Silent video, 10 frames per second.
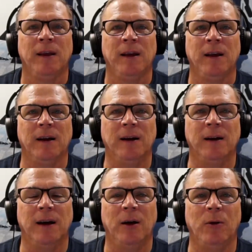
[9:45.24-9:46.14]

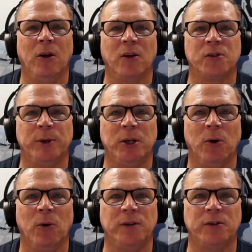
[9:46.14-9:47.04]
I'll also be
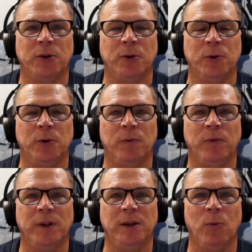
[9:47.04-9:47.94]
going to
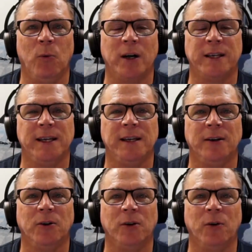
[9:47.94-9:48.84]
the Waukegan,
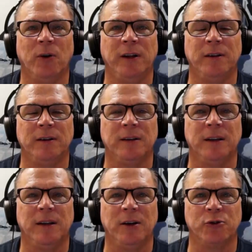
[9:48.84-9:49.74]
Illinois
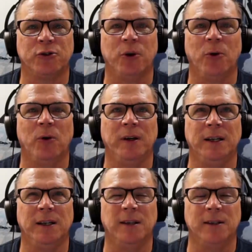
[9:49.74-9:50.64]
Air Show
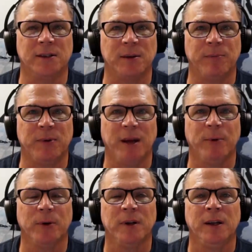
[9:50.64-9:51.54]
in
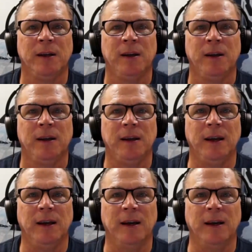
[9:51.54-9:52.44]
September,
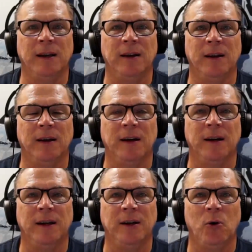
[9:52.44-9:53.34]
and
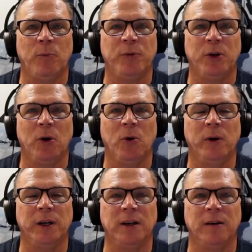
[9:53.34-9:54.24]
I hope to go
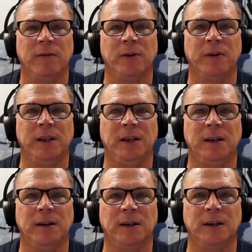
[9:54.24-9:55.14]
and cover the
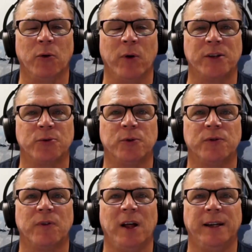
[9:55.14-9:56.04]
Grassroots
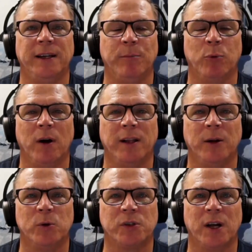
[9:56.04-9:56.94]
Fly-In in Broadhead,
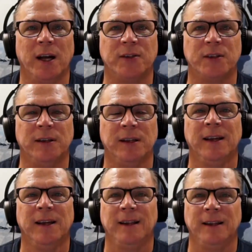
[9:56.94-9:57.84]
Wisconsin.
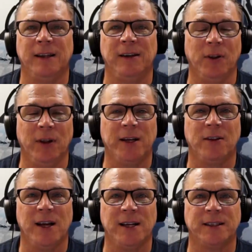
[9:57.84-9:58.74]
If you like
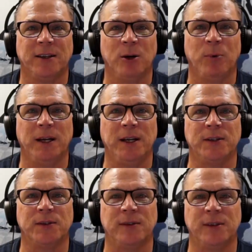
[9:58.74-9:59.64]
classic
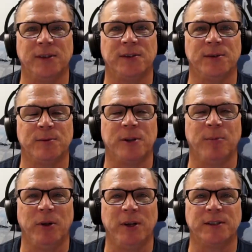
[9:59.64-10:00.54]
airplanes, this is the
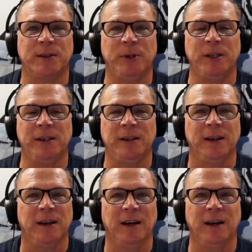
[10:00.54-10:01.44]
place to be.
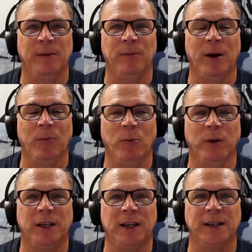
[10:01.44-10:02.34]
I'm
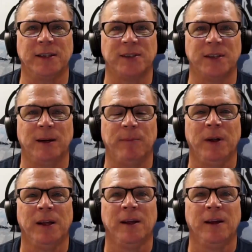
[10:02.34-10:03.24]
really kind of set up,
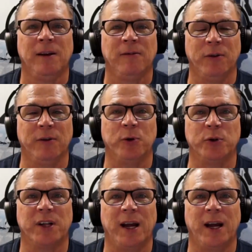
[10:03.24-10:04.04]
for the first time,